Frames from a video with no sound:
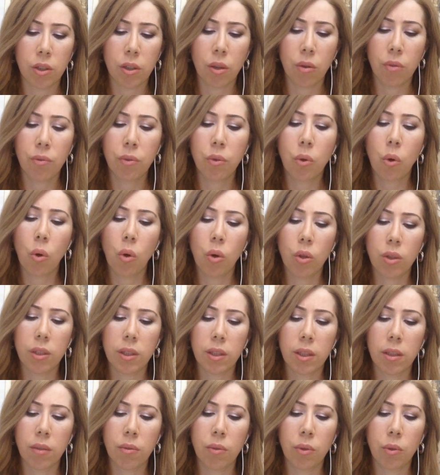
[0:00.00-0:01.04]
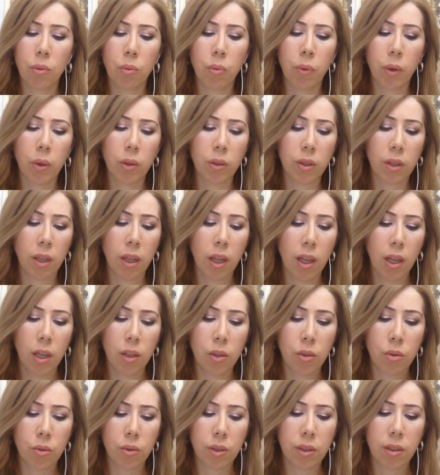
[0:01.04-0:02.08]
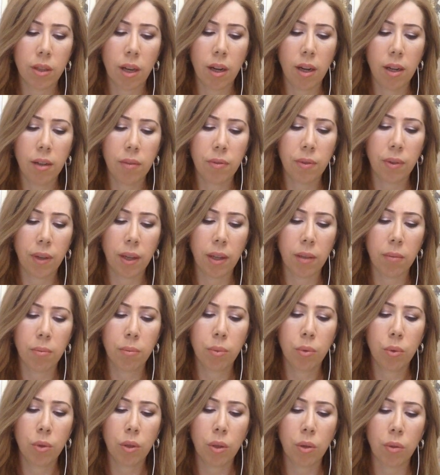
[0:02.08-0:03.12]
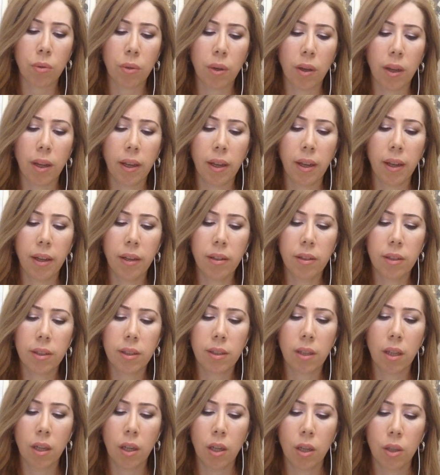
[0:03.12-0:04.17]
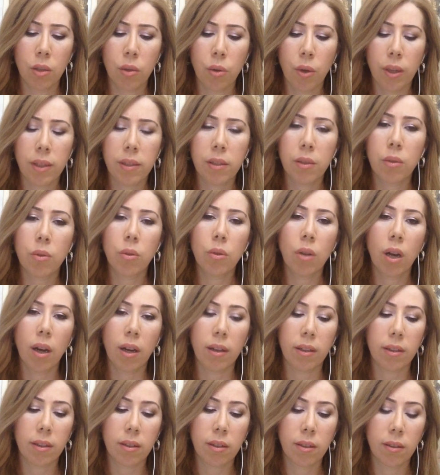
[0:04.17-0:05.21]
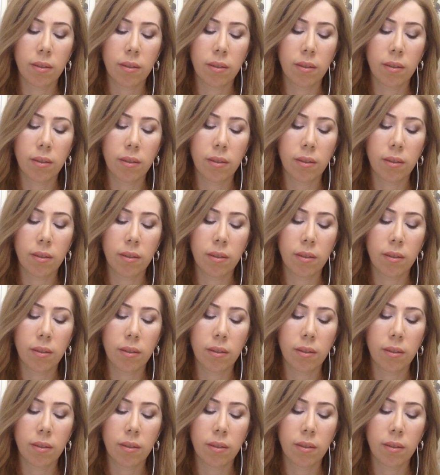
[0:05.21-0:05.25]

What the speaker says: Of course, if you want to starve and put off airs, do as you like."